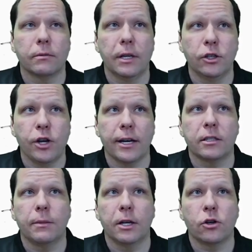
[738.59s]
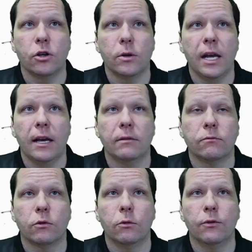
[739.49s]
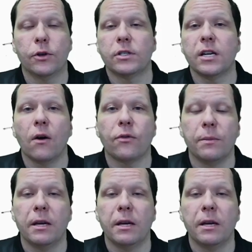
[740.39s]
it checks to make sure you can't remove yourself from the